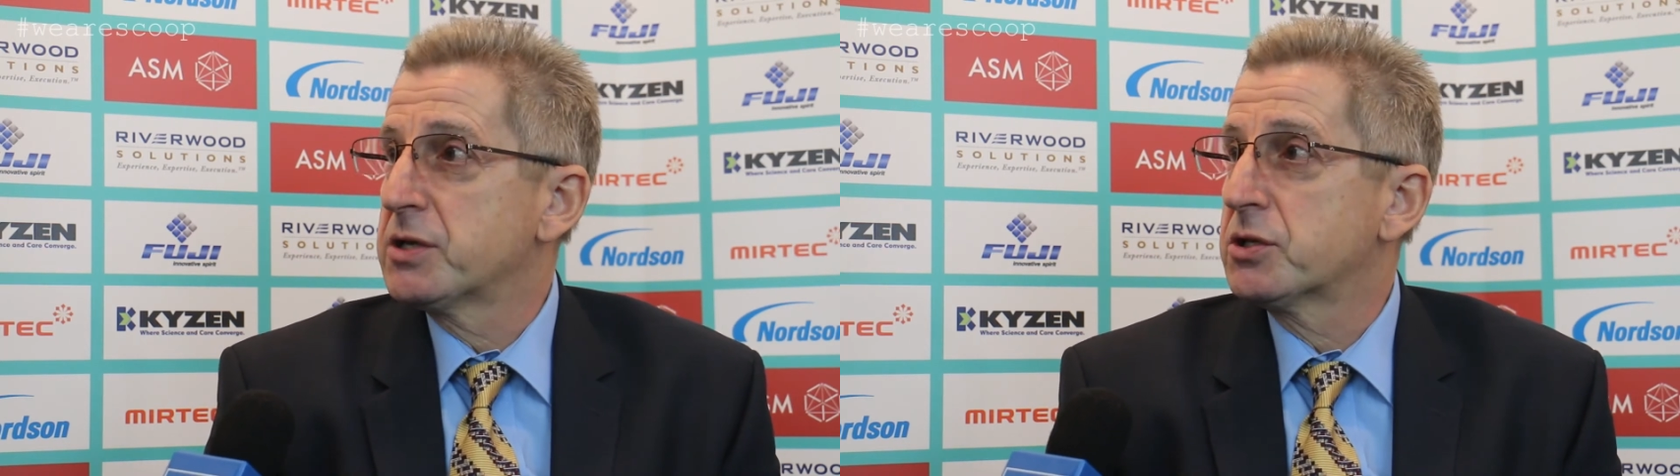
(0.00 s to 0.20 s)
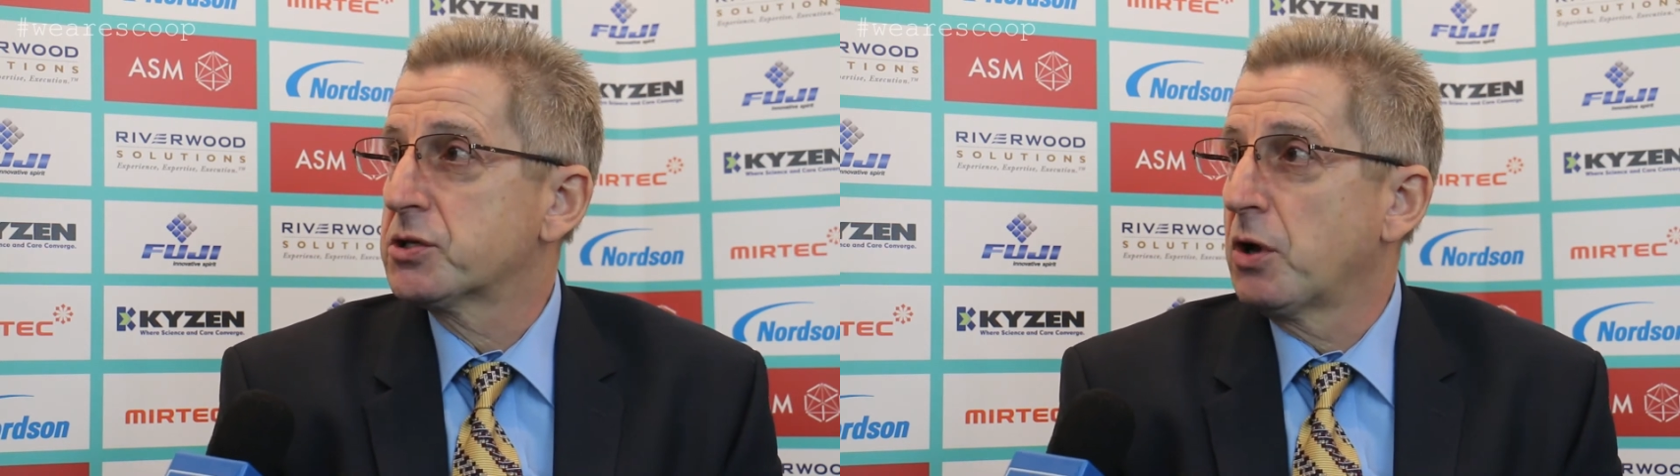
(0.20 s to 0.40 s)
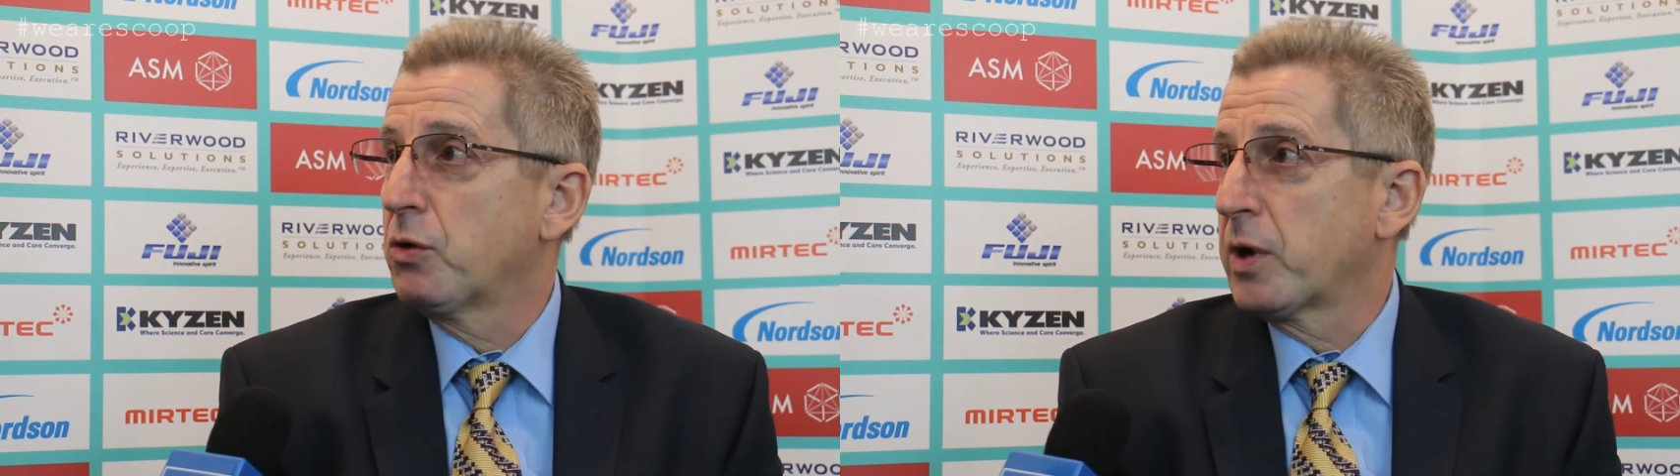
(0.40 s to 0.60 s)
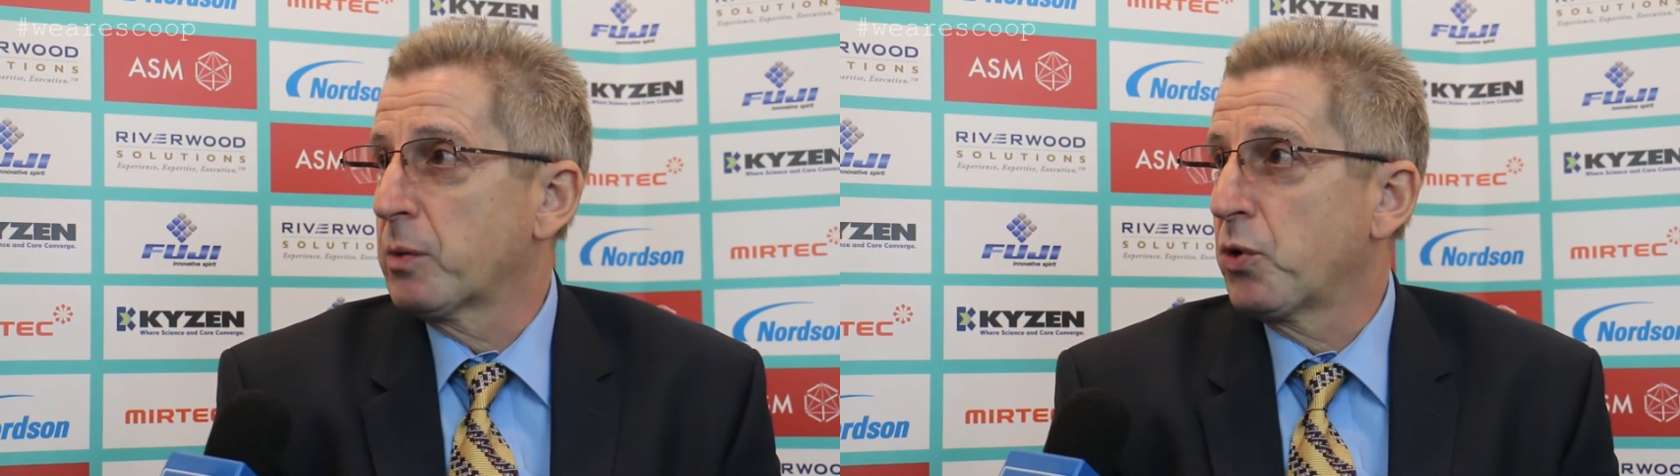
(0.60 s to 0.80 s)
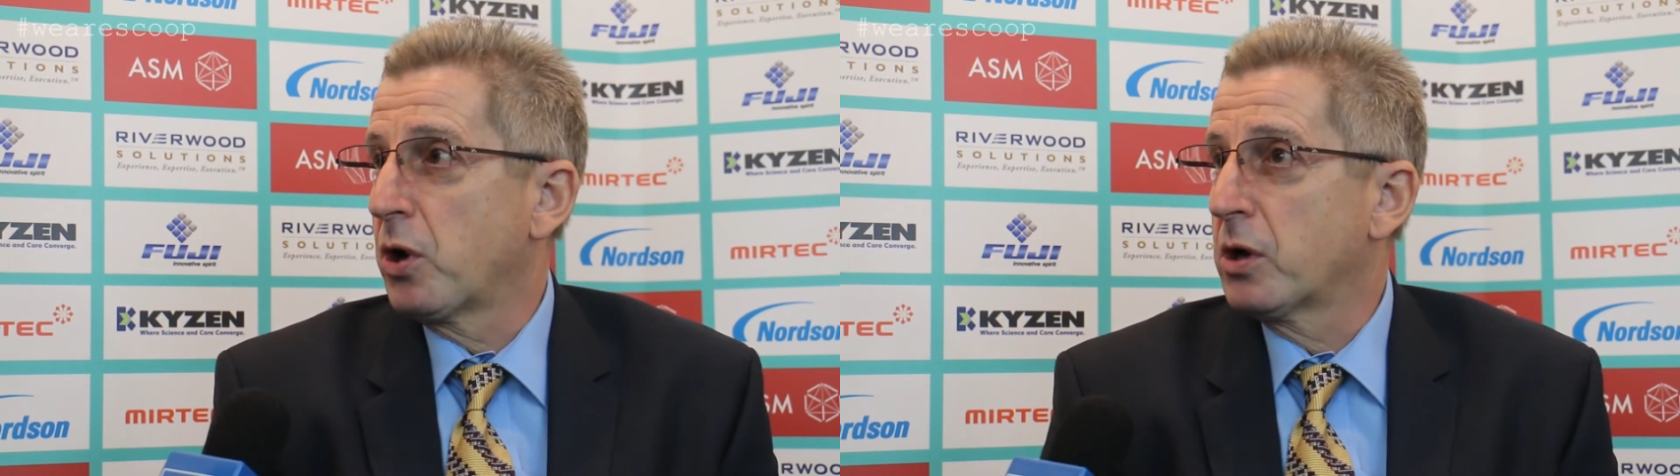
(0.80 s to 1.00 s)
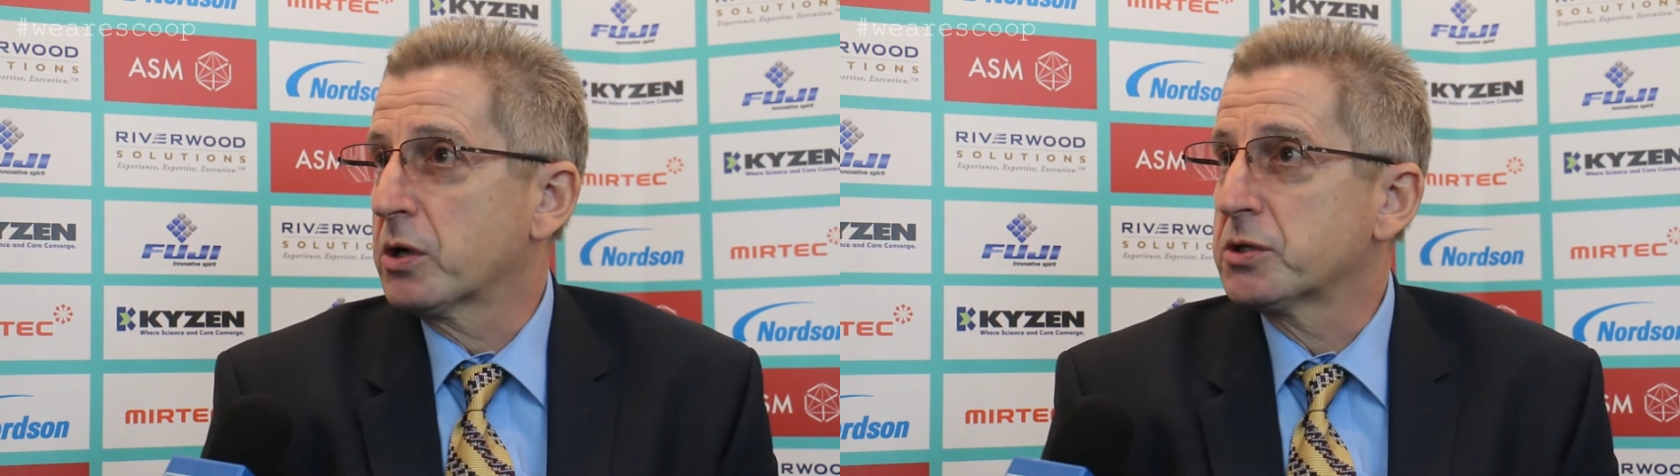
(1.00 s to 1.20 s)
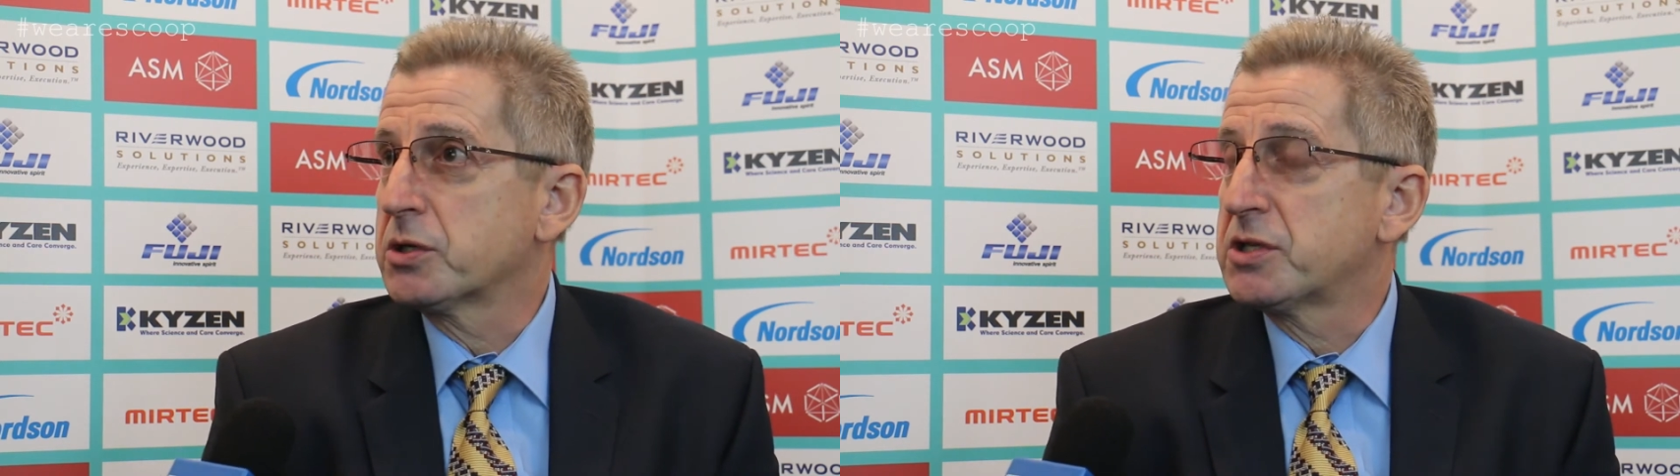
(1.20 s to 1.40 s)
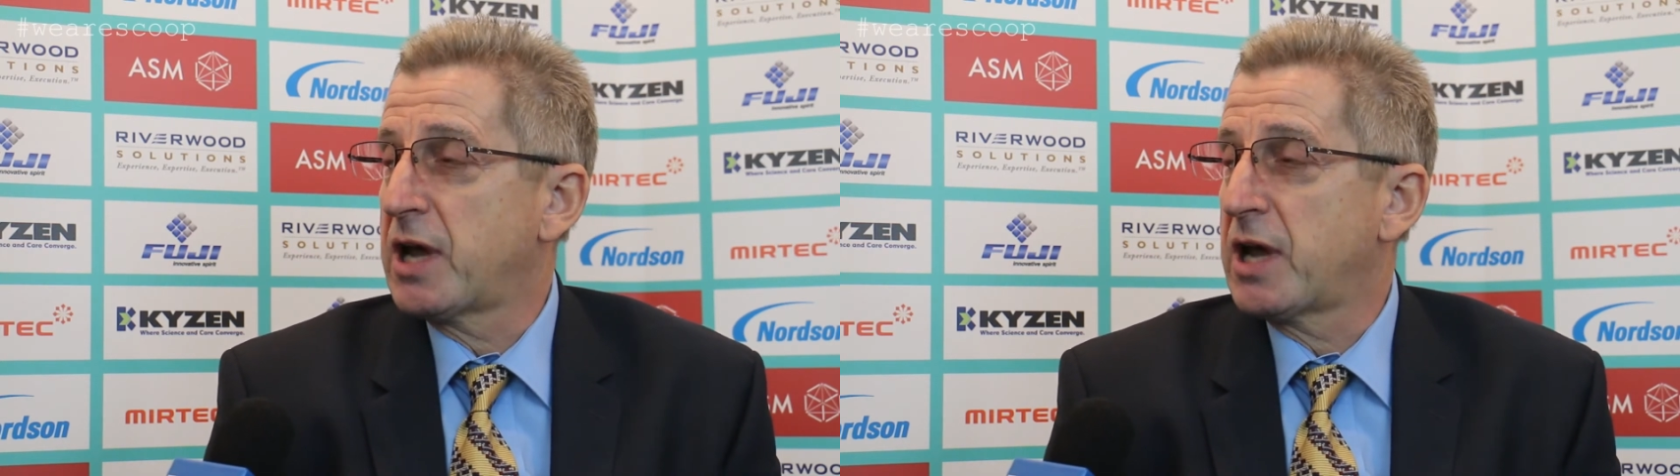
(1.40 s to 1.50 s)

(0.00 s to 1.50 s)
is the soldering products and